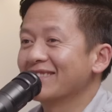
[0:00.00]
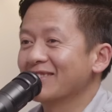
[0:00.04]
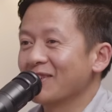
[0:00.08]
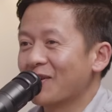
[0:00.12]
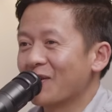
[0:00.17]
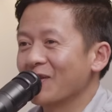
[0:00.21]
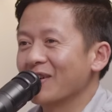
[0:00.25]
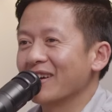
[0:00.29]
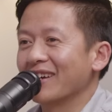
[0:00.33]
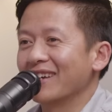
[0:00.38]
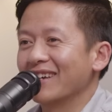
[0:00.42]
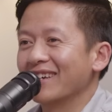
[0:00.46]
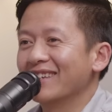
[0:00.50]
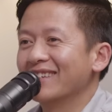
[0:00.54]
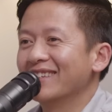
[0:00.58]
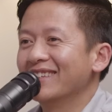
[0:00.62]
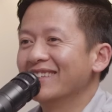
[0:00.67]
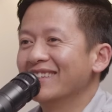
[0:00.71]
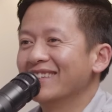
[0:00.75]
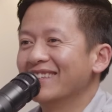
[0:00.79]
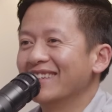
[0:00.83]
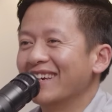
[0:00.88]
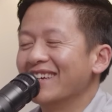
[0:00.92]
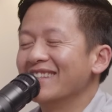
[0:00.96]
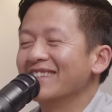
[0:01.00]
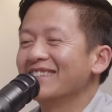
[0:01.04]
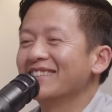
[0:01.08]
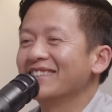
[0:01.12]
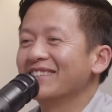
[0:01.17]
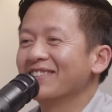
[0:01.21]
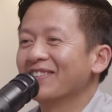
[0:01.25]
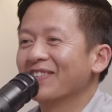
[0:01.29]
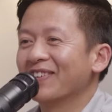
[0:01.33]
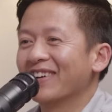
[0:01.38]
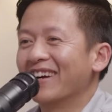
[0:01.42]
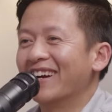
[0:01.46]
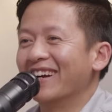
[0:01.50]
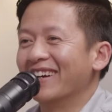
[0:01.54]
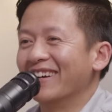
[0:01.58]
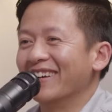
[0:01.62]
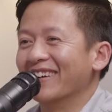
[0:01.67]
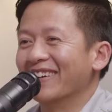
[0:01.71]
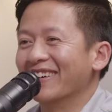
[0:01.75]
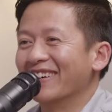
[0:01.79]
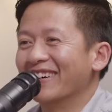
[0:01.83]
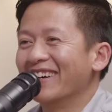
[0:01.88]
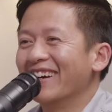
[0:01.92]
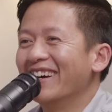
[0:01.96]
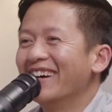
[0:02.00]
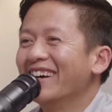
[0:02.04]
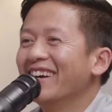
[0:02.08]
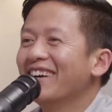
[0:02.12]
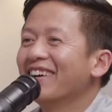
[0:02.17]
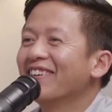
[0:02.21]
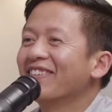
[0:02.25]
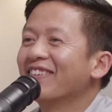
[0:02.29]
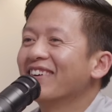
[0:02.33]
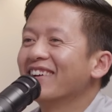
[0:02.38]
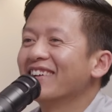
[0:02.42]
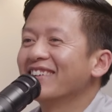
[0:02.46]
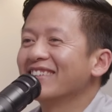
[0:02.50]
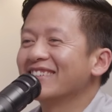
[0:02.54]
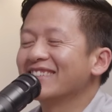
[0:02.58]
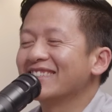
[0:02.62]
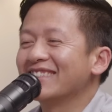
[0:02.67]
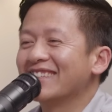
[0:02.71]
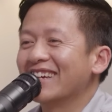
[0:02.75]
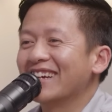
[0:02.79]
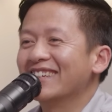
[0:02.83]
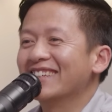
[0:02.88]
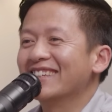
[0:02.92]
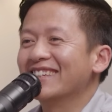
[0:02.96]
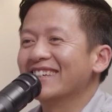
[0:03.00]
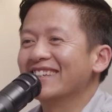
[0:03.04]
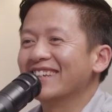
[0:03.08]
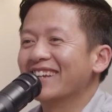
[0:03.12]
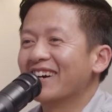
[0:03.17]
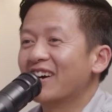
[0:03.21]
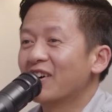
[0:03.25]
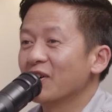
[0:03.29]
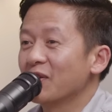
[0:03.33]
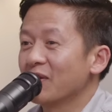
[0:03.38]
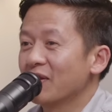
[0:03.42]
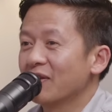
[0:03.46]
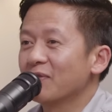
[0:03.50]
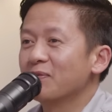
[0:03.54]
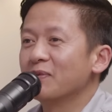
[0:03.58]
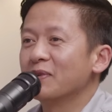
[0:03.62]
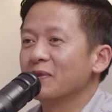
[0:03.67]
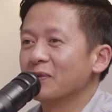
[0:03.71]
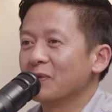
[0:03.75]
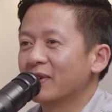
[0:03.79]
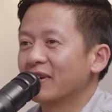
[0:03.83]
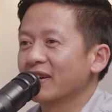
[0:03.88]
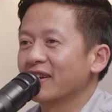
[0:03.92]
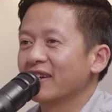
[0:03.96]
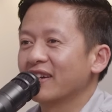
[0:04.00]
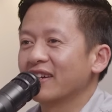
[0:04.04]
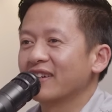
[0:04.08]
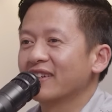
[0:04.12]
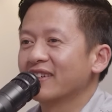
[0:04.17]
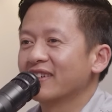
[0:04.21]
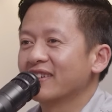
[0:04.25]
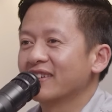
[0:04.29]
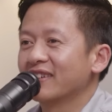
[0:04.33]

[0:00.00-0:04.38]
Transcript: talk again and see where you stand and how you have been working,